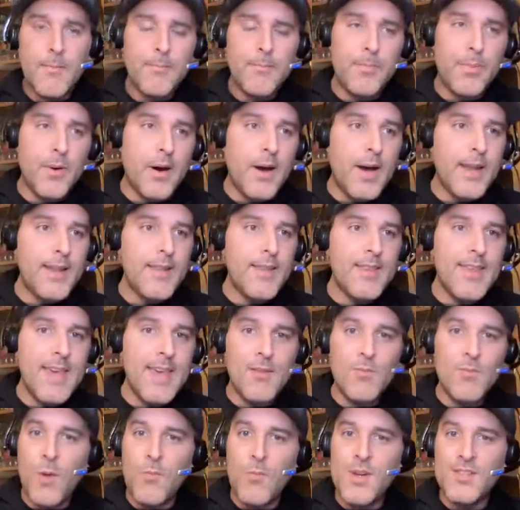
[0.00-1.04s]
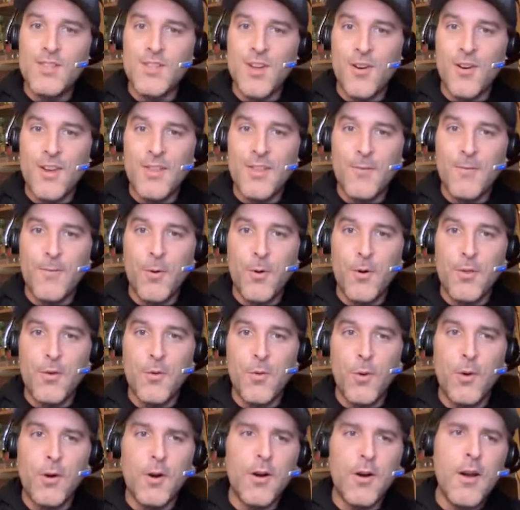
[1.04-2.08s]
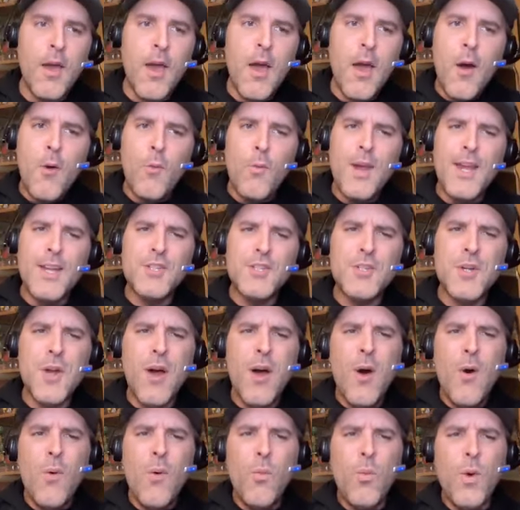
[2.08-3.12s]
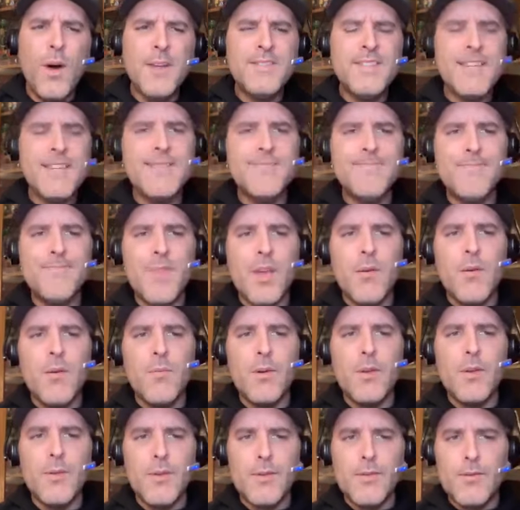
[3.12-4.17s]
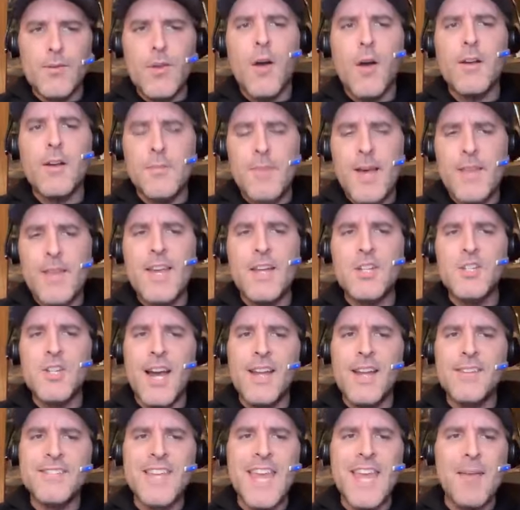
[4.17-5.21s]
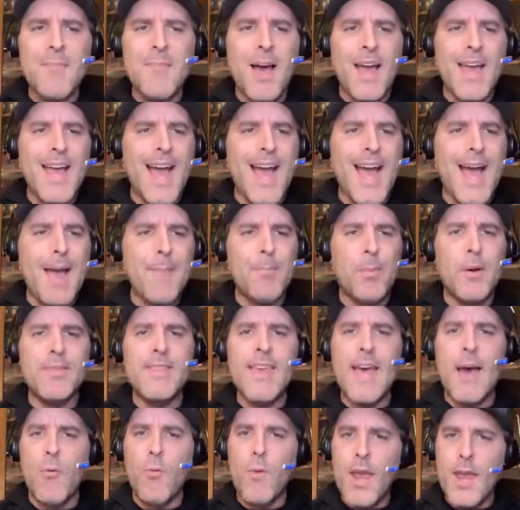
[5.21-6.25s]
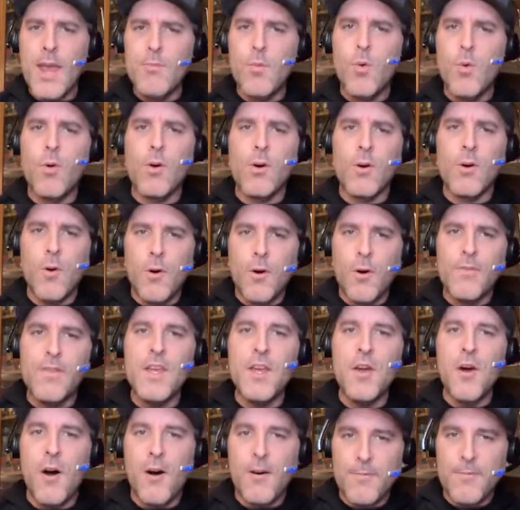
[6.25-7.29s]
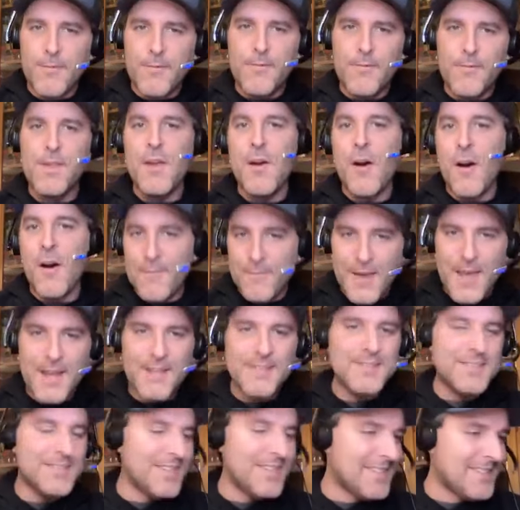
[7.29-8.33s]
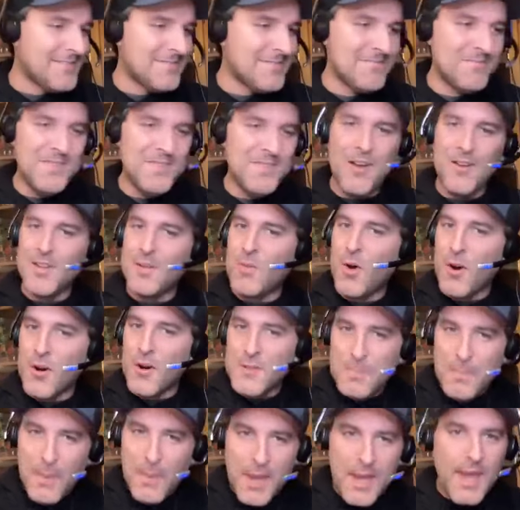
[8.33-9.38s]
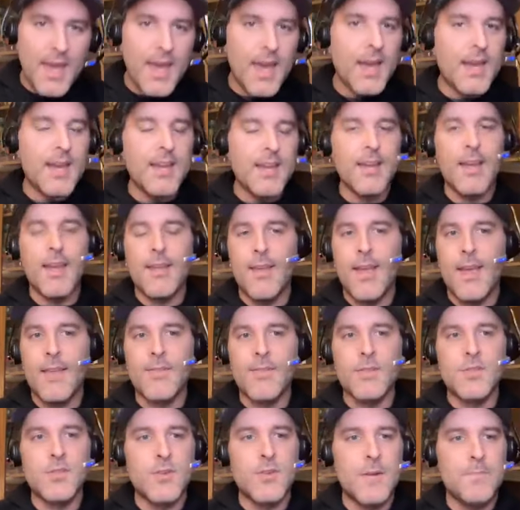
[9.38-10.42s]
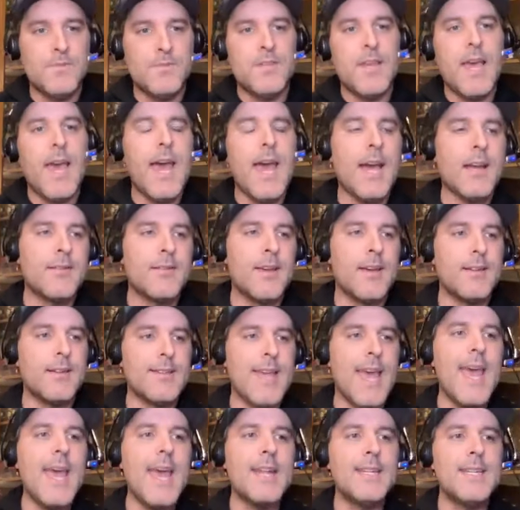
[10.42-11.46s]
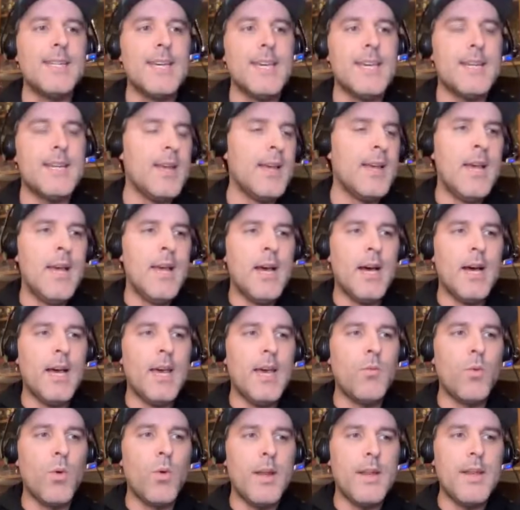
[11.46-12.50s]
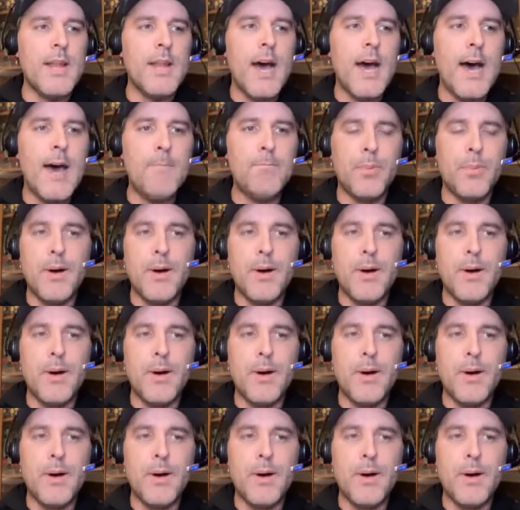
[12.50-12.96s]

But then what we saw in the fourth quarter, which wasn't uh, talking about that Giants game. I, I put that way more on the off the offense and you know Lamar's pick and, and the strip sack to to end it uh, and whatnot.